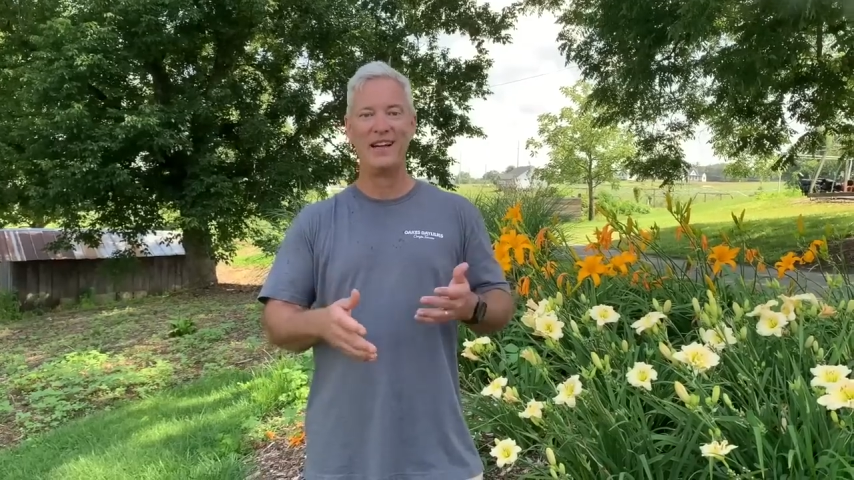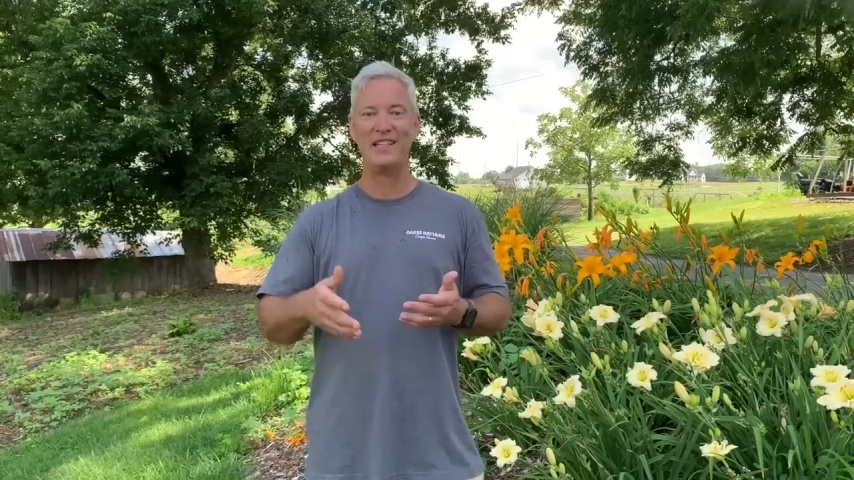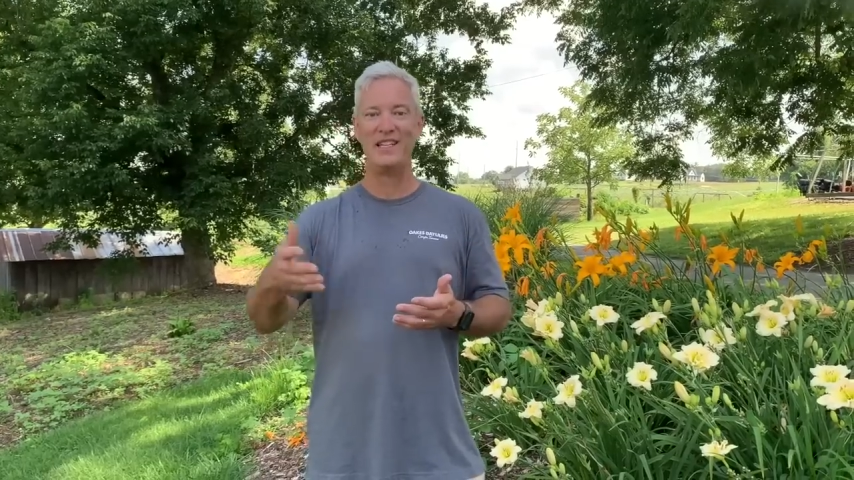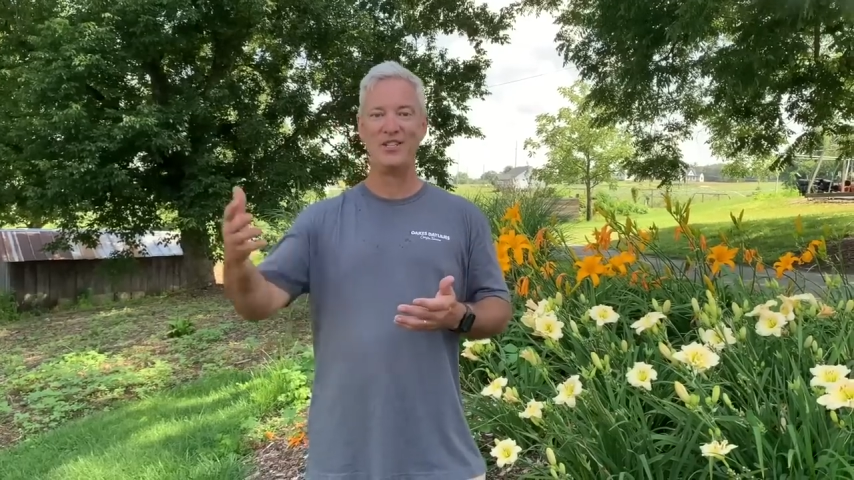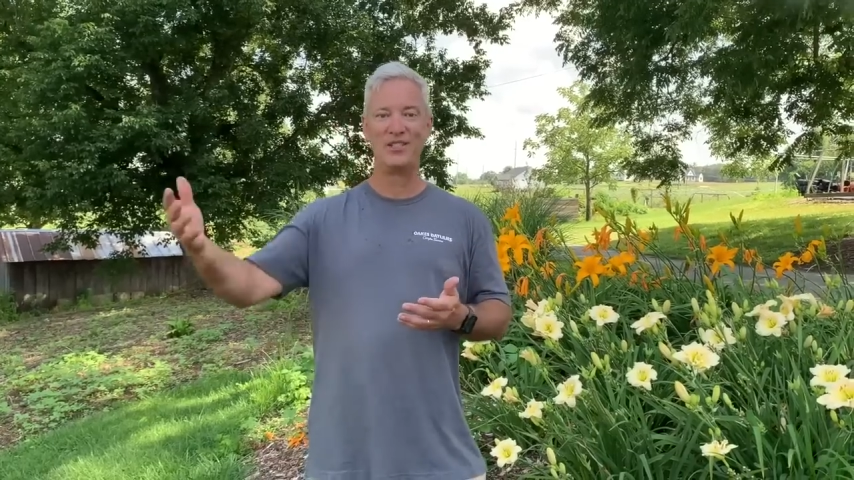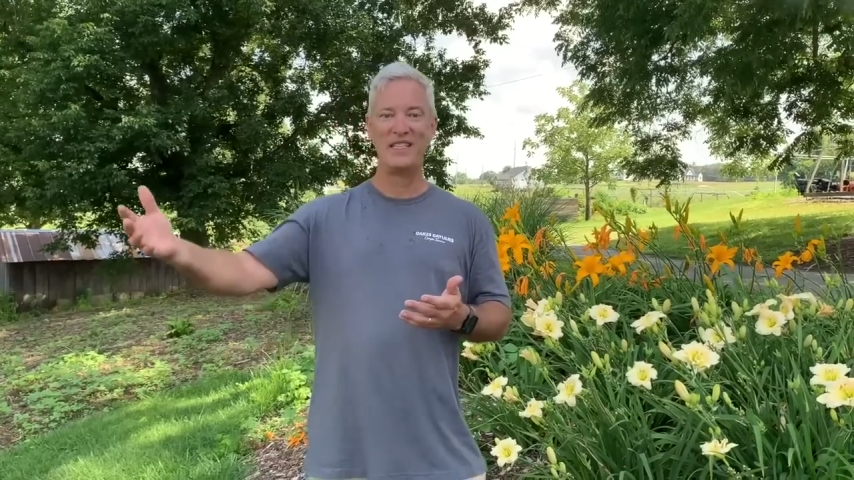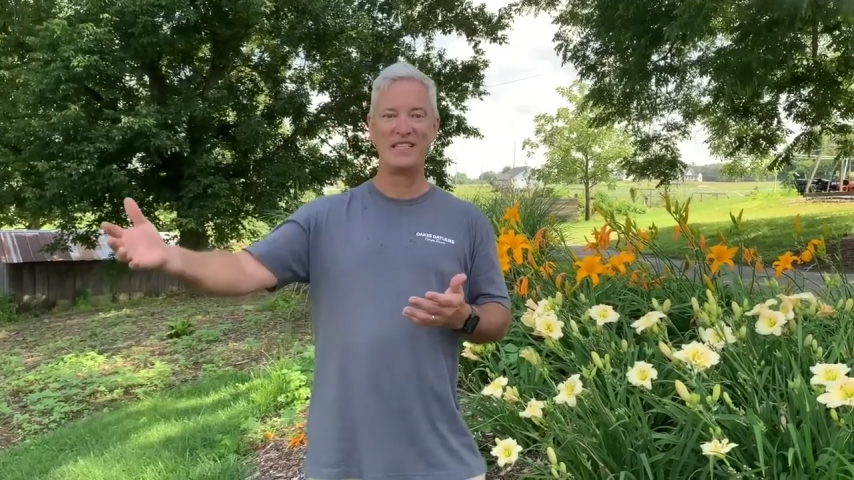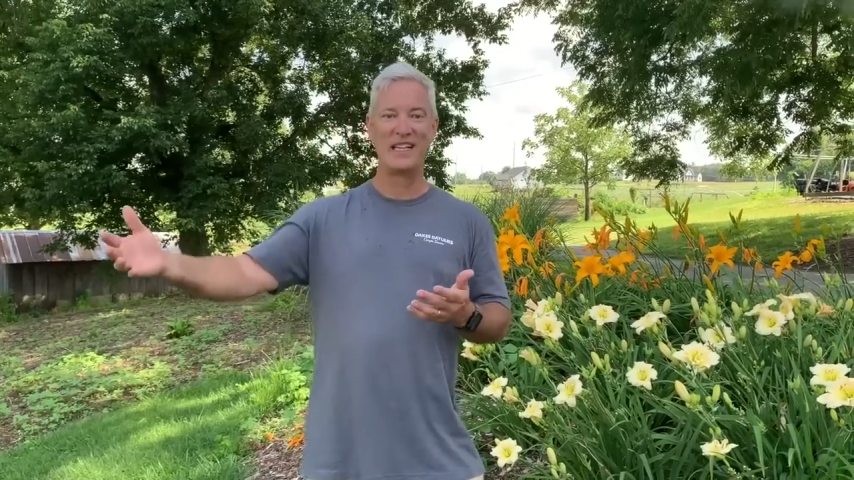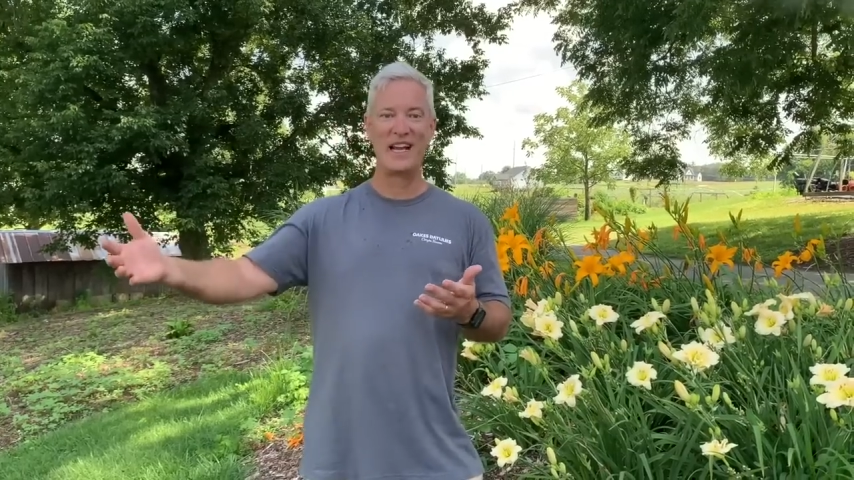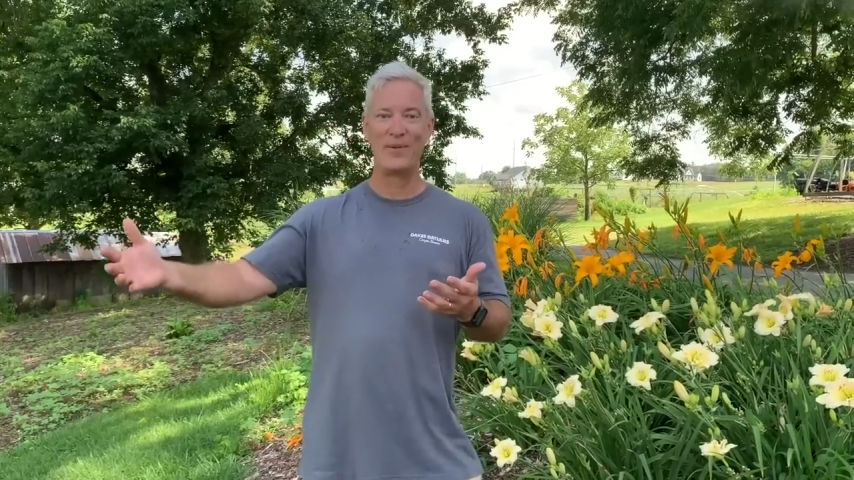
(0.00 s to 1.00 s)
and then your
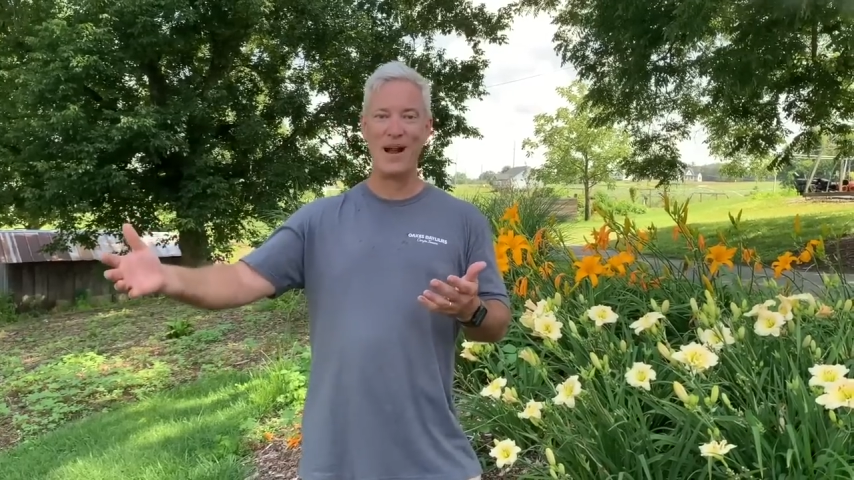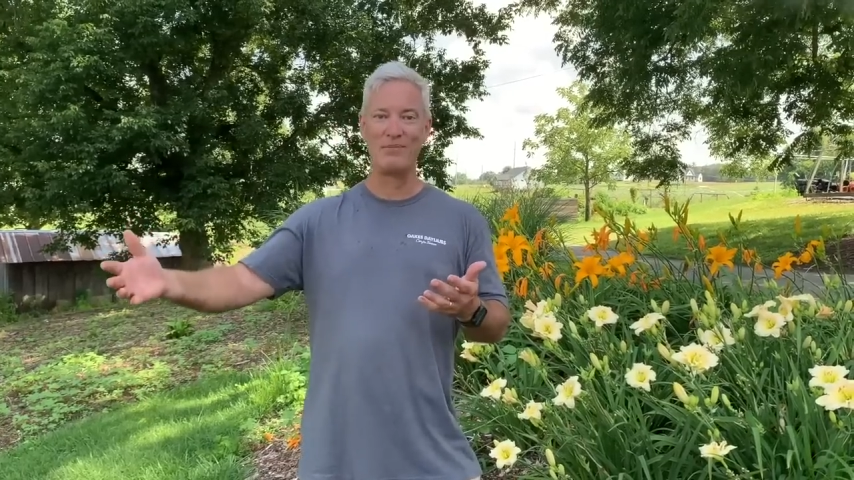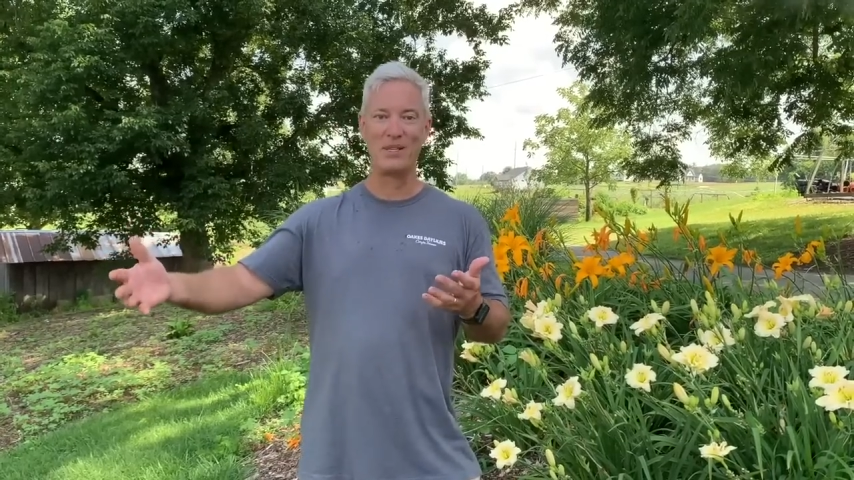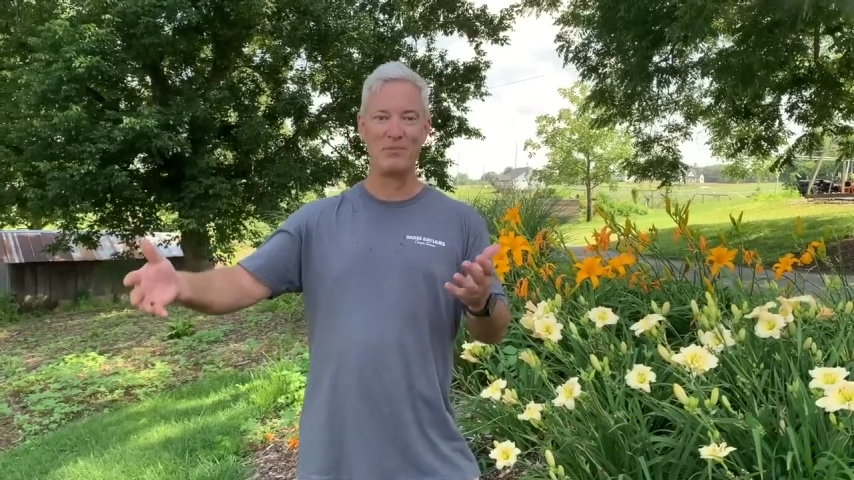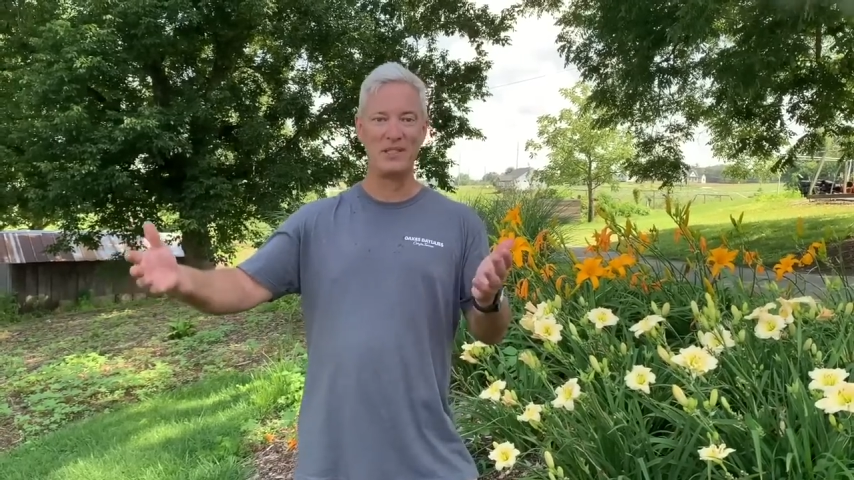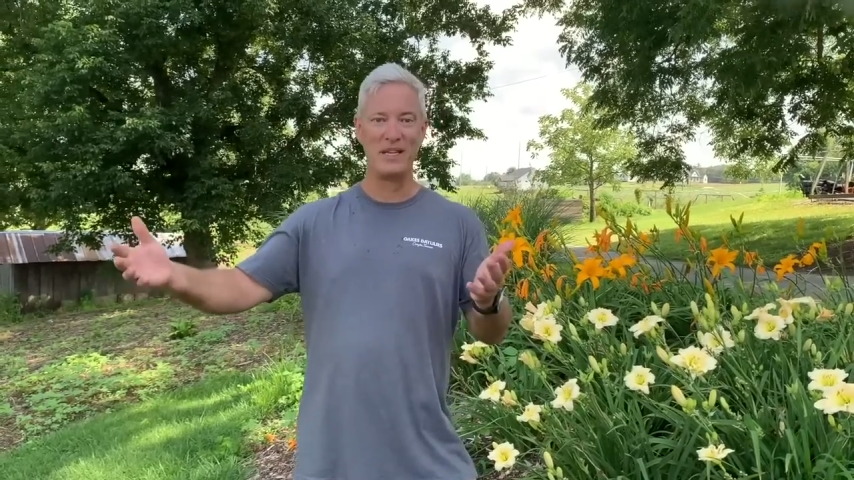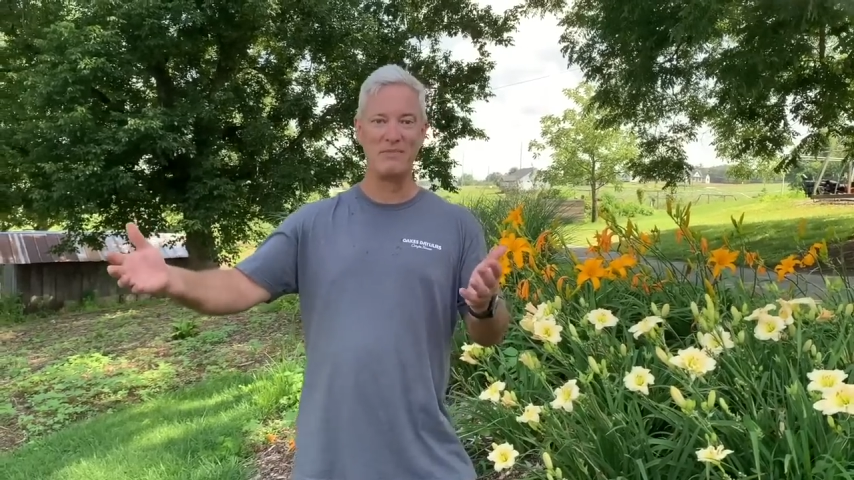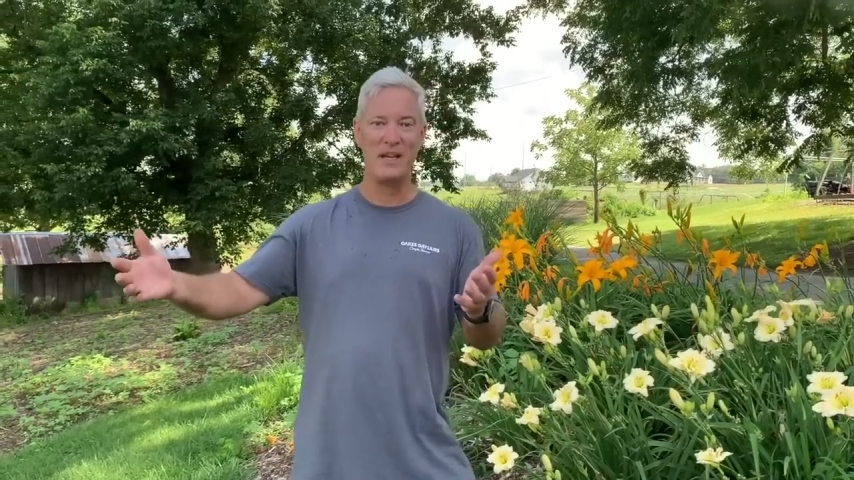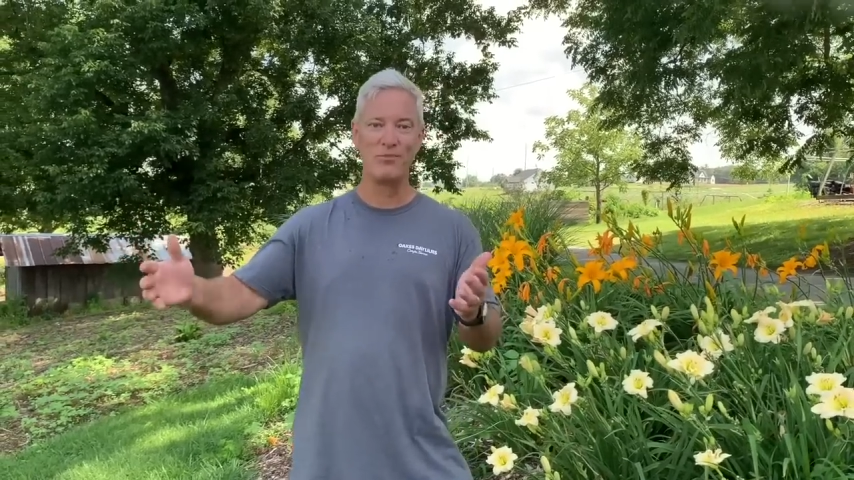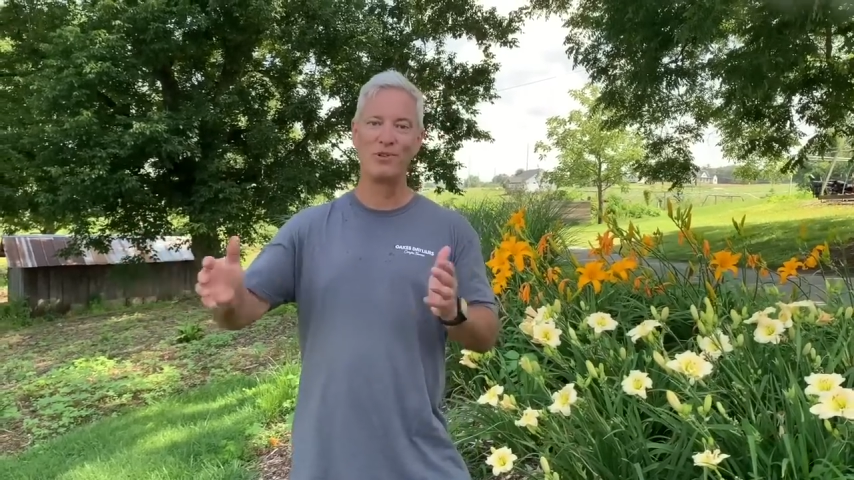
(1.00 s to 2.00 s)
season kind of wraps up in
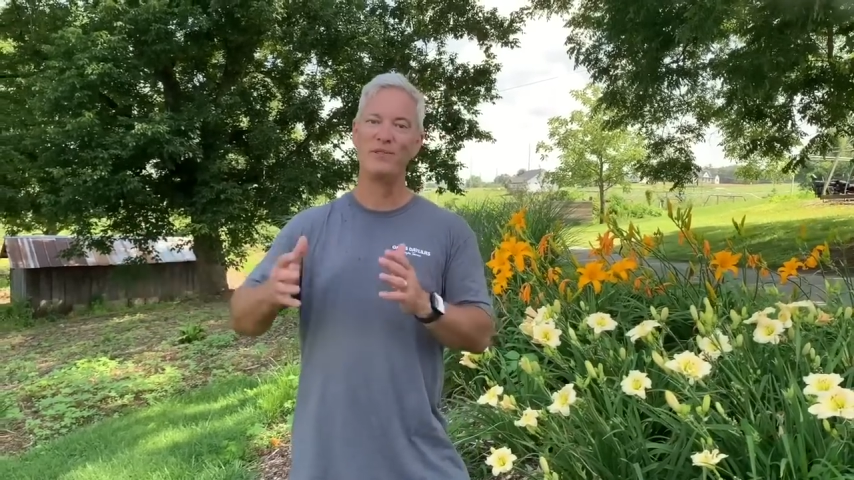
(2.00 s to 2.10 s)
September,